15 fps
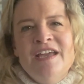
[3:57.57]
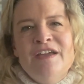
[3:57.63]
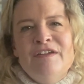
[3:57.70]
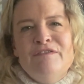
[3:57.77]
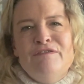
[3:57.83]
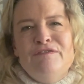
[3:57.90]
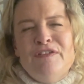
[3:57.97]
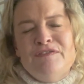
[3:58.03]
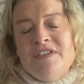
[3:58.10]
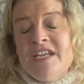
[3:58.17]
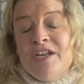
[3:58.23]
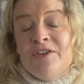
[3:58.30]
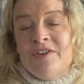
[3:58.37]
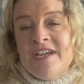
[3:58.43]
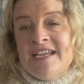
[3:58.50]
50
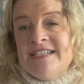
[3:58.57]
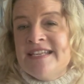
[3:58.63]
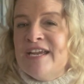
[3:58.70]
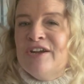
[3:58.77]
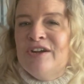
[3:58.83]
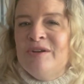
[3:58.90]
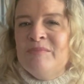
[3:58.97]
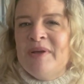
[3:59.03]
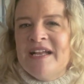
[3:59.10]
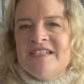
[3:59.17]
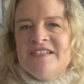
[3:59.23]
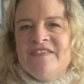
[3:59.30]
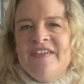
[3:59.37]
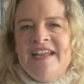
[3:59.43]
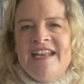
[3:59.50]
degrees here in
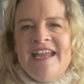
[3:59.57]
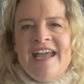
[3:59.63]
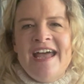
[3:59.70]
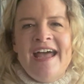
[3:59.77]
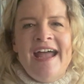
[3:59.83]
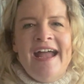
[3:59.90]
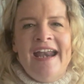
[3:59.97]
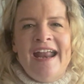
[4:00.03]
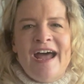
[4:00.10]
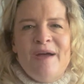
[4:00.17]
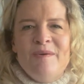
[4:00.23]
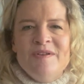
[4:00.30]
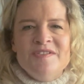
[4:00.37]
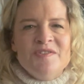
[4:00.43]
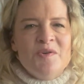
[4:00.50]
Pennsylvania, and I
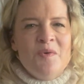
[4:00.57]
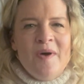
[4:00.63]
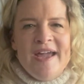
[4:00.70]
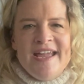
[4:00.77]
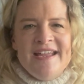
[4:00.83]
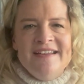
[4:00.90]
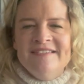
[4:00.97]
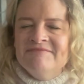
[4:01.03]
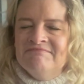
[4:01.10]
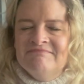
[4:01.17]
was quite